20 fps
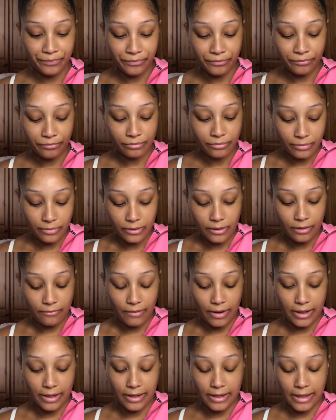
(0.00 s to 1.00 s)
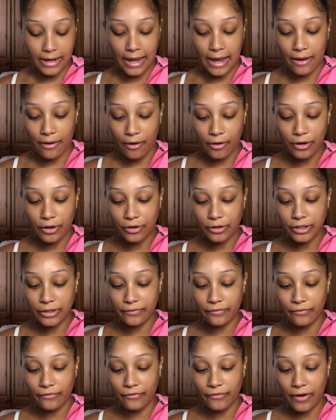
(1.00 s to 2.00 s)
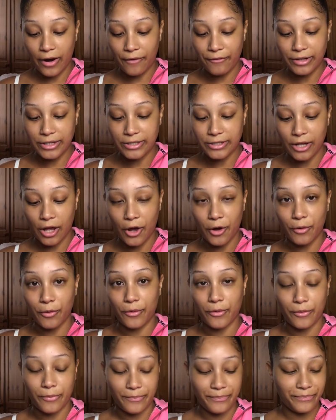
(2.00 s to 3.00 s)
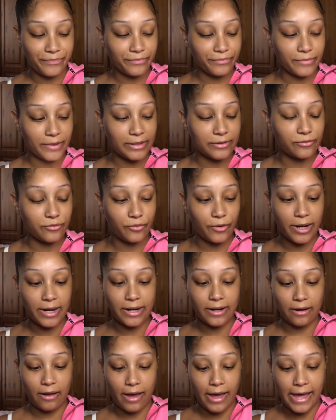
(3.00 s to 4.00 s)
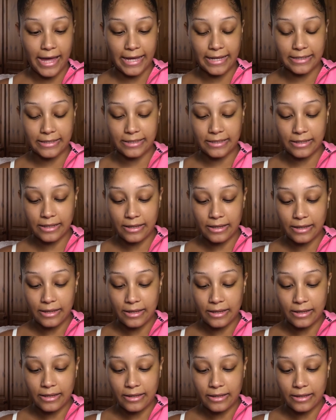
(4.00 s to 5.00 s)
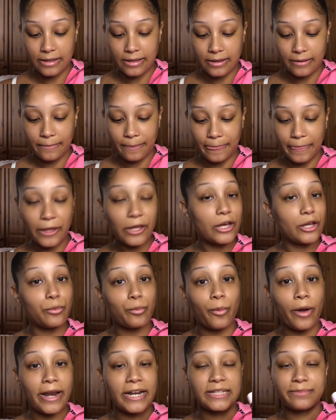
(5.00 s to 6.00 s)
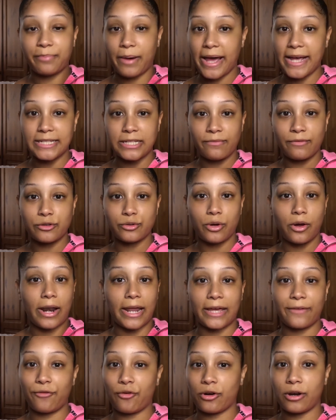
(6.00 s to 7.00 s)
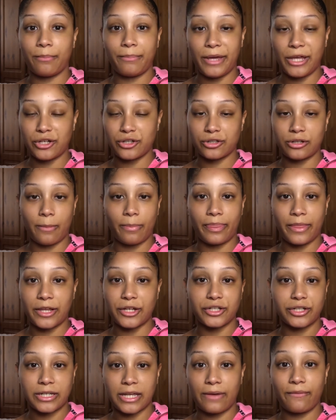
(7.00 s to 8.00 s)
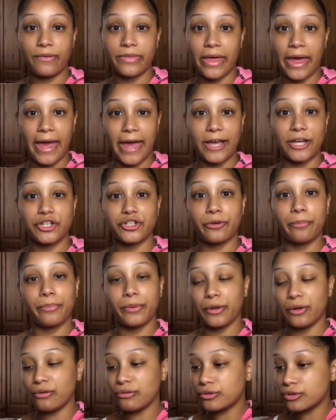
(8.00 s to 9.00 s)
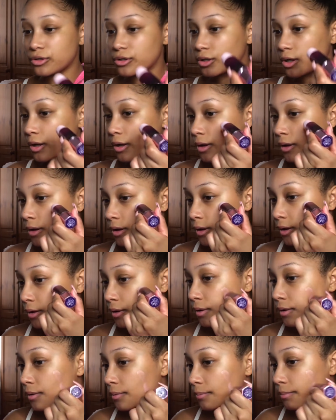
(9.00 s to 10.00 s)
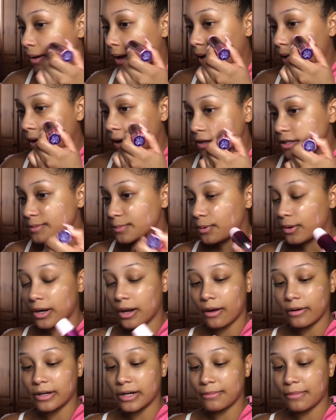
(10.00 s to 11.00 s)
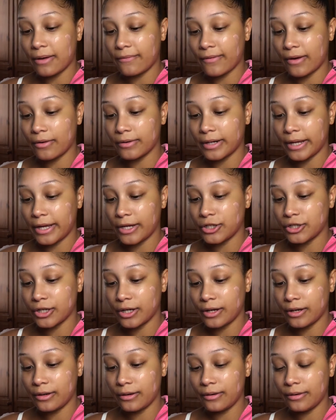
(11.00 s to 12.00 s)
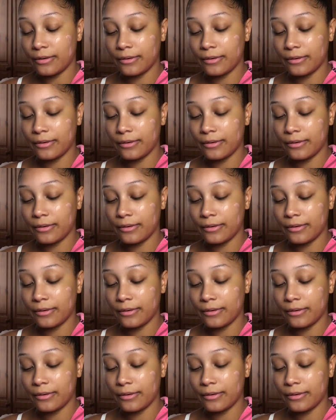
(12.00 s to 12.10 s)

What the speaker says: If I can get it out. Only because it's very subtle. It's really nice. You can wear this by itself as well, like if you're on a beach or something, just to give you that extra boost. But I like to put it under my foundation.